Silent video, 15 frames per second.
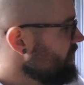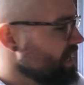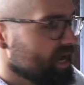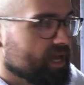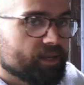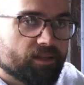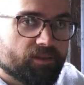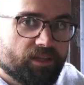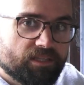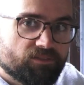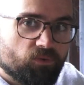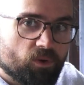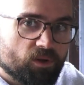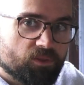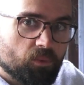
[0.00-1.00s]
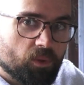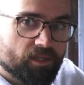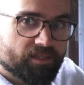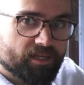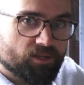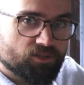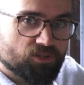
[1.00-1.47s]
And this fourth one
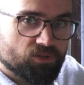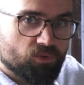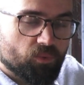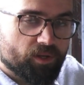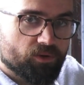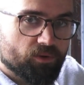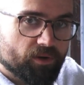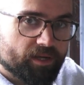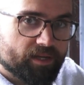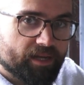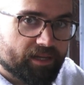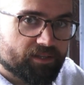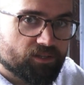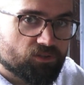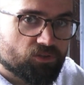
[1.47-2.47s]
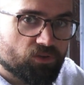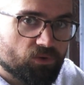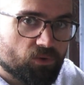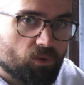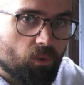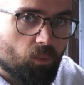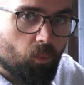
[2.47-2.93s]
tells you when you are connected
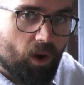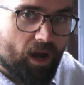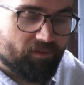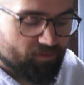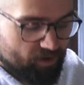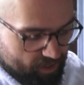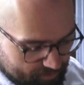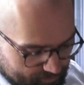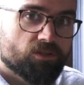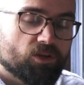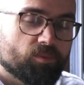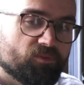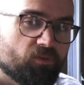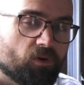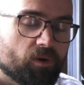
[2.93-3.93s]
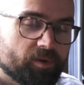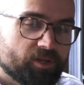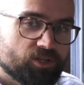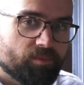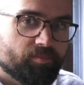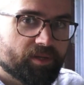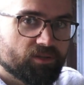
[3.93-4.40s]
to Wi-Fi. So before we
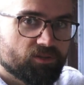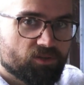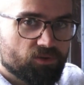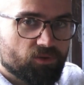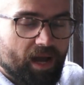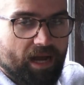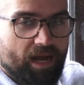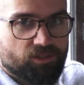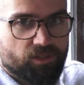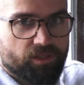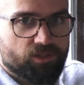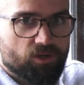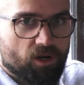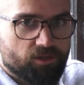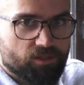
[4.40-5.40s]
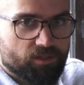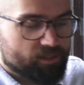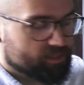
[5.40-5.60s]
jump into actually charging the